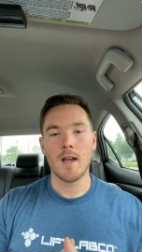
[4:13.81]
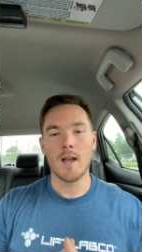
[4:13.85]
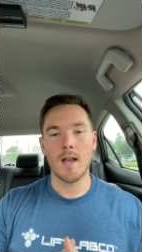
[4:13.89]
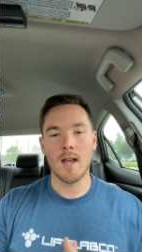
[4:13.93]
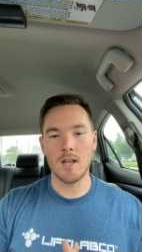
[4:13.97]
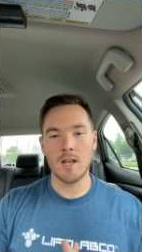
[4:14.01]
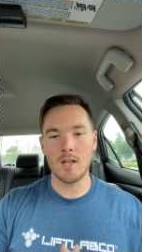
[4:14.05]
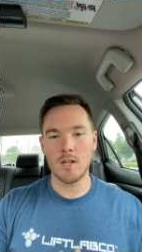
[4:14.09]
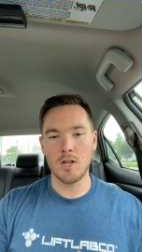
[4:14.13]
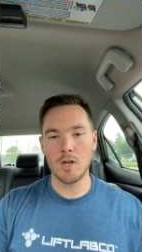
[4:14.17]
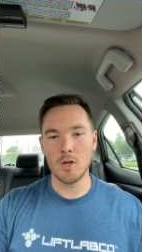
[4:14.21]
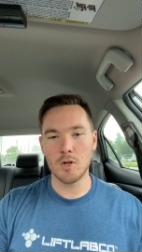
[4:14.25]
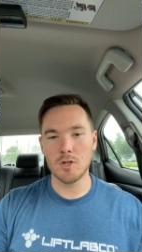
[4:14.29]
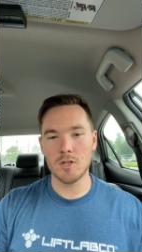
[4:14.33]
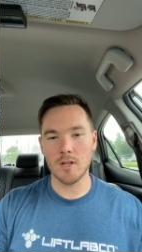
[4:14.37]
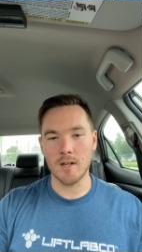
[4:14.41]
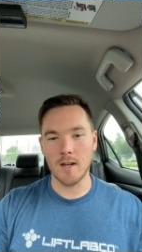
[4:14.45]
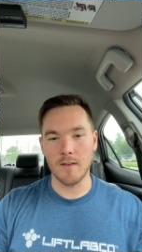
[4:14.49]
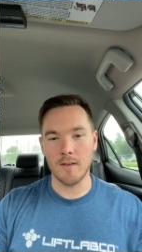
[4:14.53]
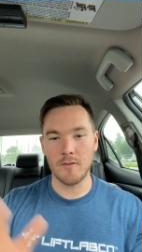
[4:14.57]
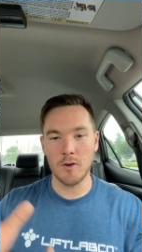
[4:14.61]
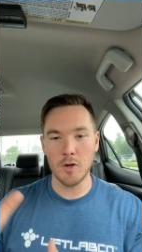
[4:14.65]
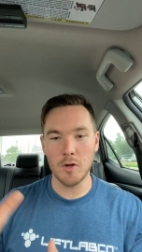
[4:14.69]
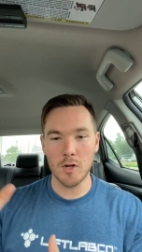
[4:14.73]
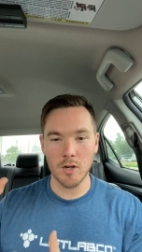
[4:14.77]
And
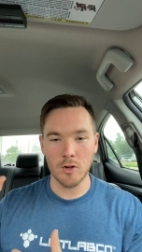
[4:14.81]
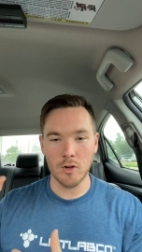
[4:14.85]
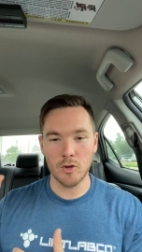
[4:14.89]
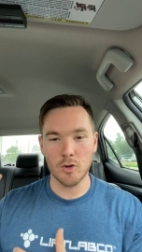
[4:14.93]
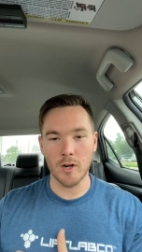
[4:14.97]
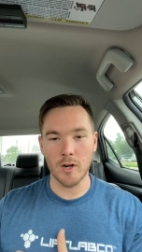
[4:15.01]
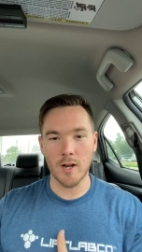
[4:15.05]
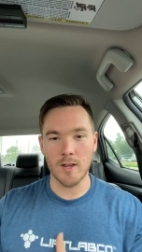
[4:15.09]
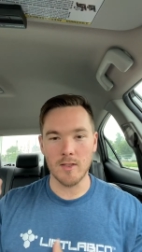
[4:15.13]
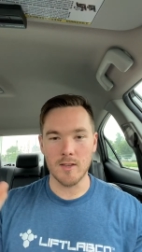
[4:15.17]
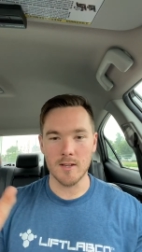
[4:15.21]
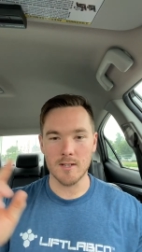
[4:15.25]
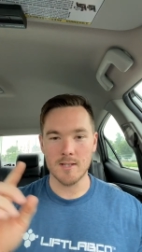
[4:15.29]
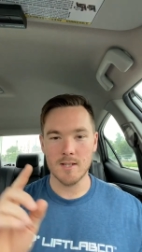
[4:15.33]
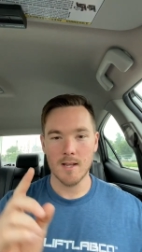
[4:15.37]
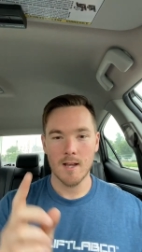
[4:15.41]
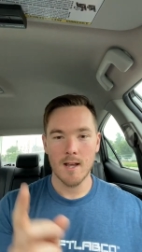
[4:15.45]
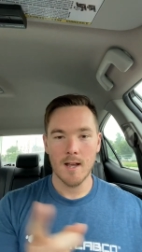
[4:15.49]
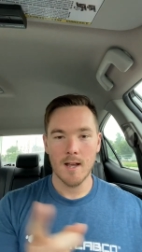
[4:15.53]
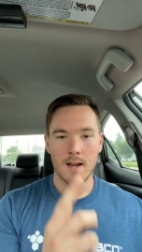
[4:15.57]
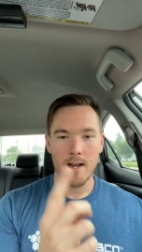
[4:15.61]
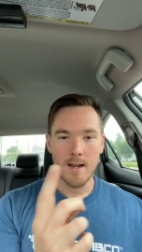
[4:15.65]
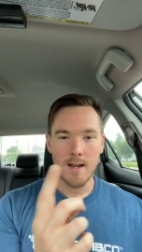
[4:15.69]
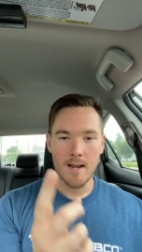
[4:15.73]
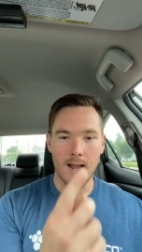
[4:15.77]
usually if you can create this
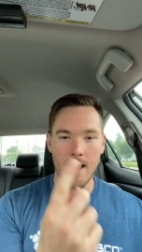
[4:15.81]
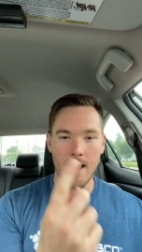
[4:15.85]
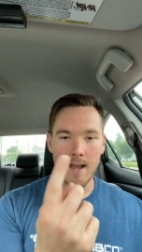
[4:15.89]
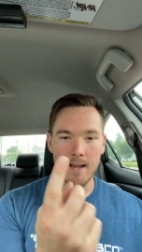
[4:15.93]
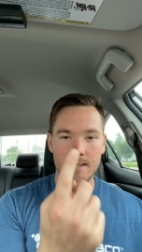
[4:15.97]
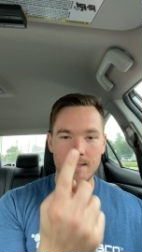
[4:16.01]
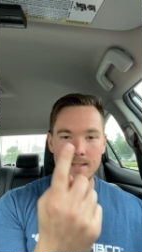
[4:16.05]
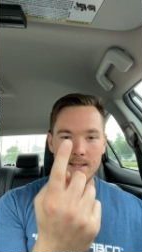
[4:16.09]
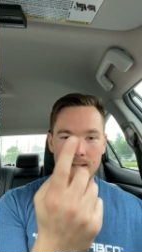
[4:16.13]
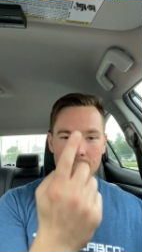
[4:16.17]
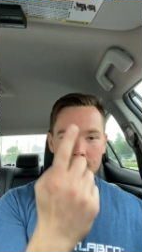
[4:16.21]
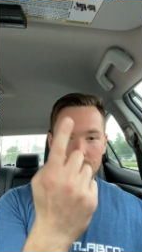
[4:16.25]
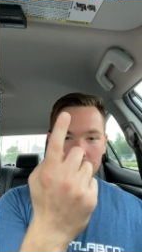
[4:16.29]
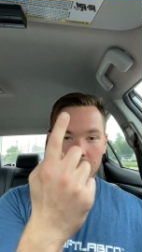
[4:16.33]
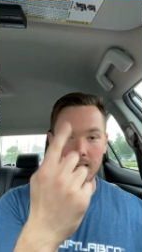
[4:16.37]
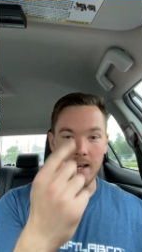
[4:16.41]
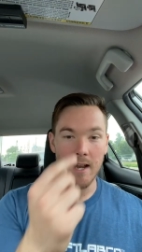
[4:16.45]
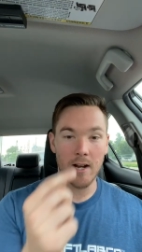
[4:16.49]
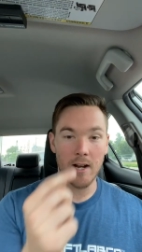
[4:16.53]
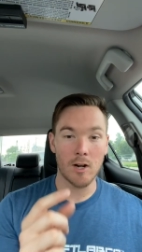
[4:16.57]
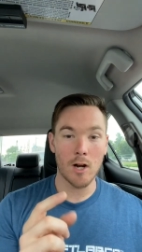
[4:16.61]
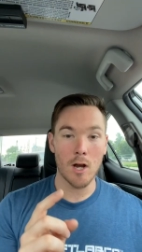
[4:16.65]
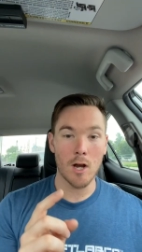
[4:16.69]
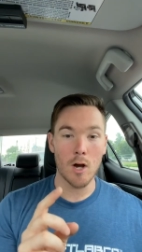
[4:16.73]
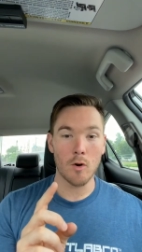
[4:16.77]
nice
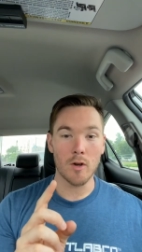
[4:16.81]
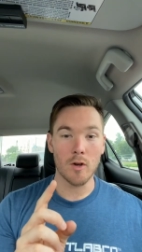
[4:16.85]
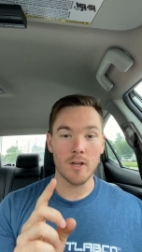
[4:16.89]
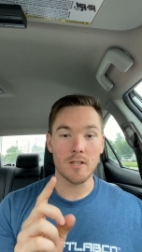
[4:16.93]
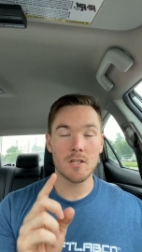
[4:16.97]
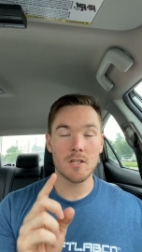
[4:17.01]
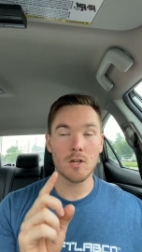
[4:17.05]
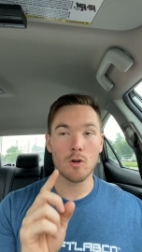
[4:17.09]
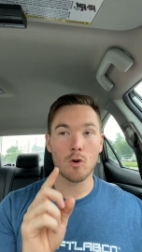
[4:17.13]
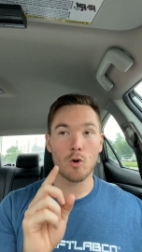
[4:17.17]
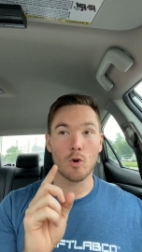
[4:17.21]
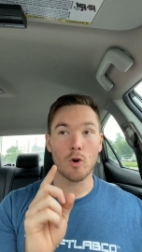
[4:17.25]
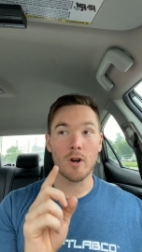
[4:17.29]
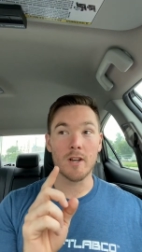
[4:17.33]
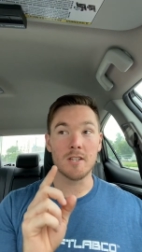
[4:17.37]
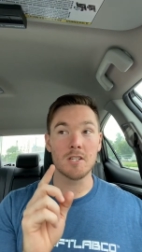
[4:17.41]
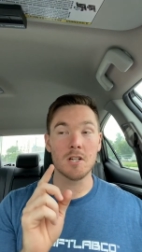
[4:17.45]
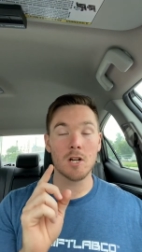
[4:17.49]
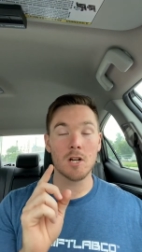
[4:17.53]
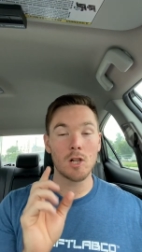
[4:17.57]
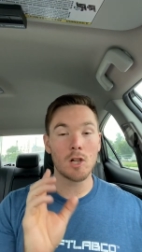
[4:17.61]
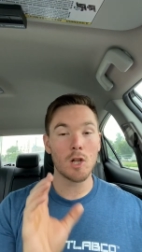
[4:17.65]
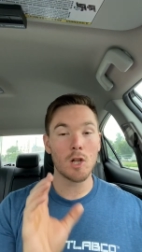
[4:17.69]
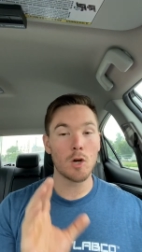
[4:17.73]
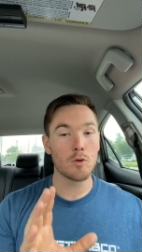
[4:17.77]
scenario or as
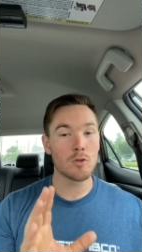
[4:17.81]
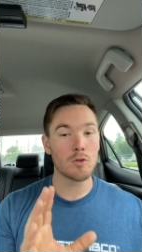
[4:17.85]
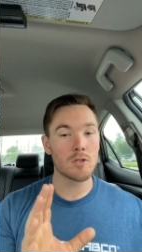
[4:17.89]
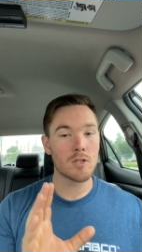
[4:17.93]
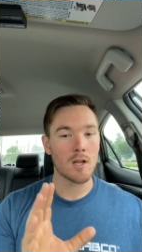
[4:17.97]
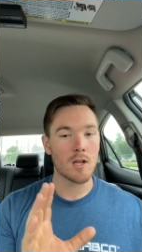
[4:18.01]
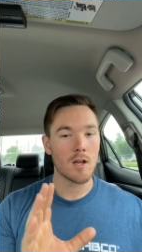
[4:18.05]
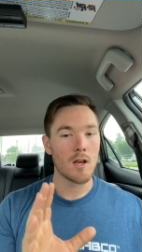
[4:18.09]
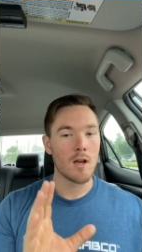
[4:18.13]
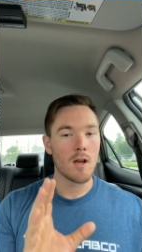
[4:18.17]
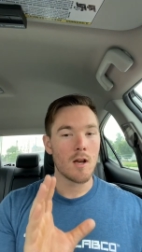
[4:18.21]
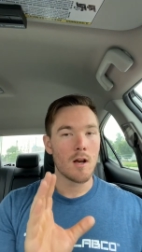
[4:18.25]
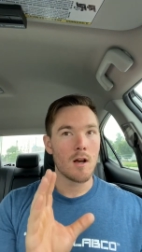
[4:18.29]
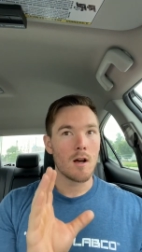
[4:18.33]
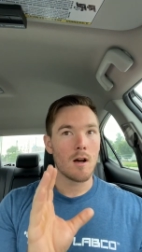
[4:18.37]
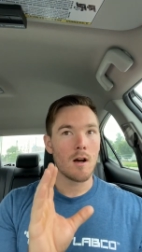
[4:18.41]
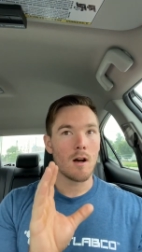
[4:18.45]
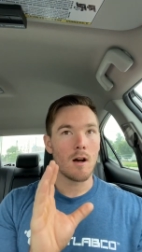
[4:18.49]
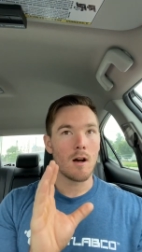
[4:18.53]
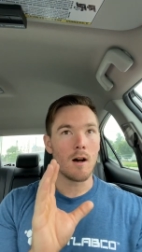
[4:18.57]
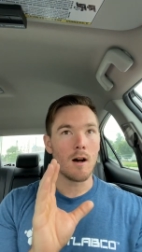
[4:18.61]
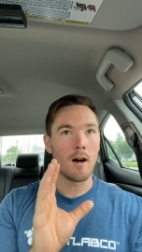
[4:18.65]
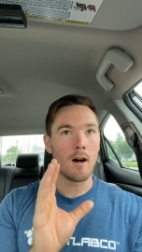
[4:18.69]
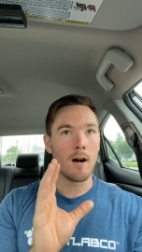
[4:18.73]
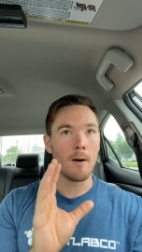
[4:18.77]
close
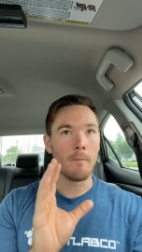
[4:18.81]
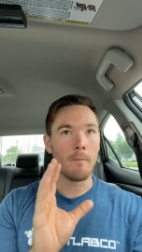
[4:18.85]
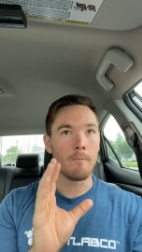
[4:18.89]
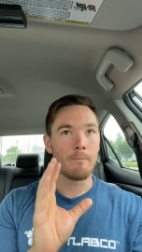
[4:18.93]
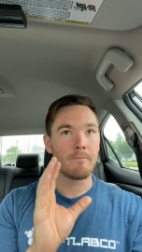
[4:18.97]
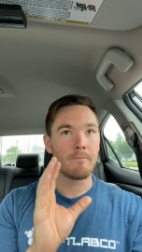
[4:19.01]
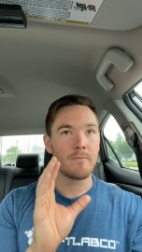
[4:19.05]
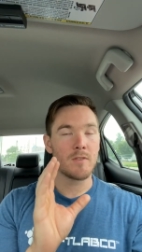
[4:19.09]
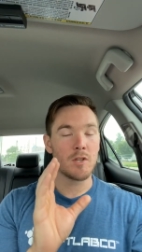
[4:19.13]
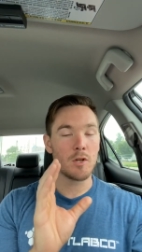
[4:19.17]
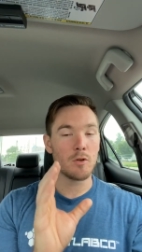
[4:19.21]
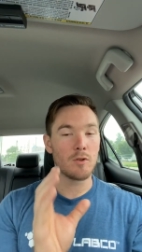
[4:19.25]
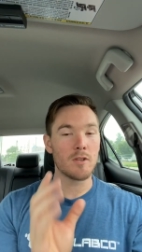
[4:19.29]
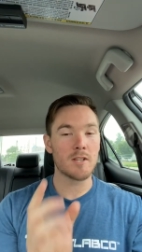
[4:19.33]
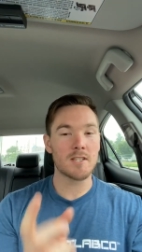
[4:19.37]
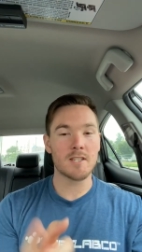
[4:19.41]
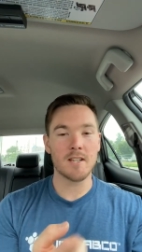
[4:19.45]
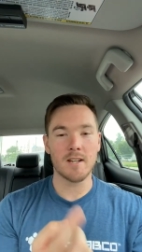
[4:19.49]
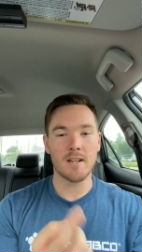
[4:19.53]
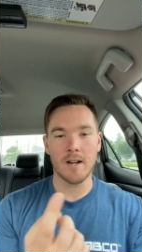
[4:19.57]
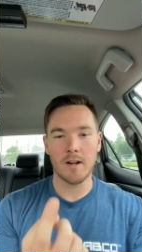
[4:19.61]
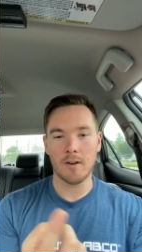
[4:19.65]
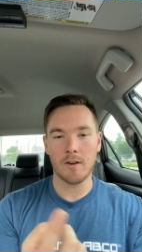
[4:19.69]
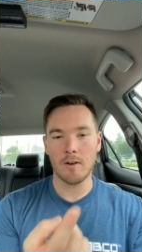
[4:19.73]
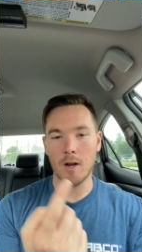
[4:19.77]
to the
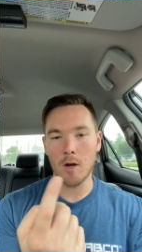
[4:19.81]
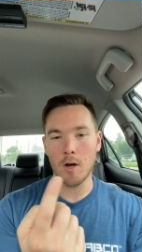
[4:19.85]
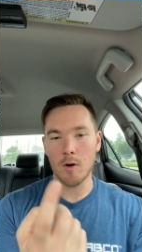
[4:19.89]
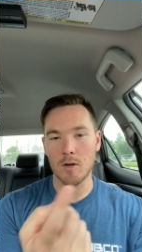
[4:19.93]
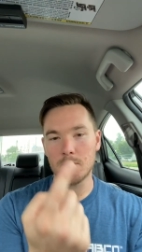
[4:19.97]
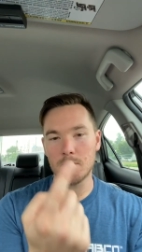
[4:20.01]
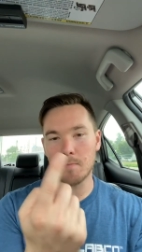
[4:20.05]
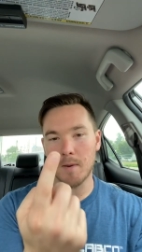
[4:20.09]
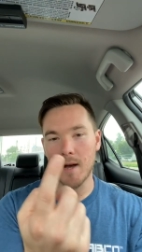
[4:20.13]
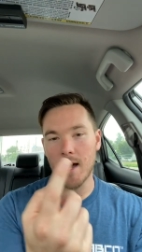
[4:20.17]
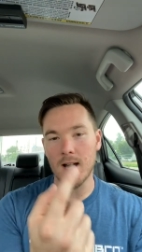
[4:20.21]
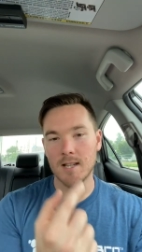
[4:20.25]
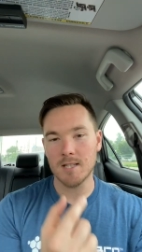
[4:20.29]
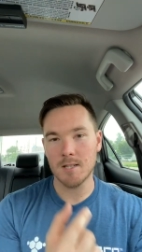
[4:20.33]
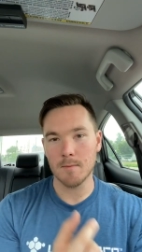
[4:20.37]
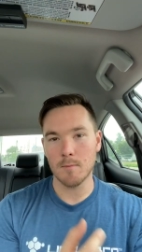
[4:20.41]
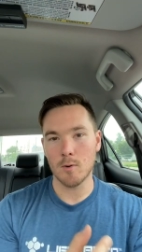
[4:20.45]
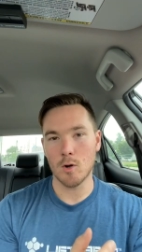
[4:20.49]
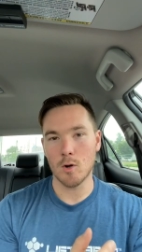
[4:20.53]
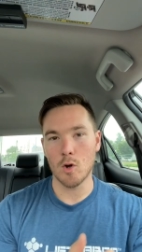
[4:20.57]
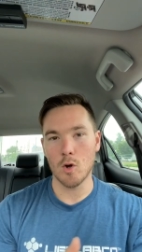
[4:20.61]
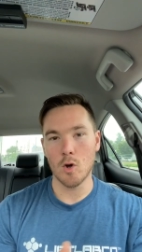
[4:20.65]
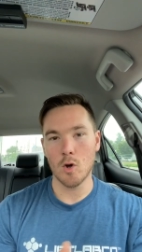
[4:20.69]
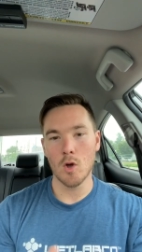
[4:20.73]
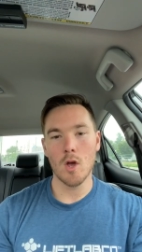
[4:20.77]
scenario as
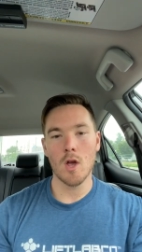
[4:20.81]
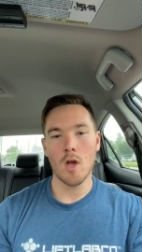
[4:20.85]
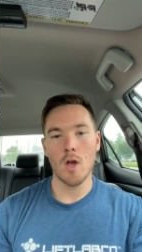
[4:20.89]
possible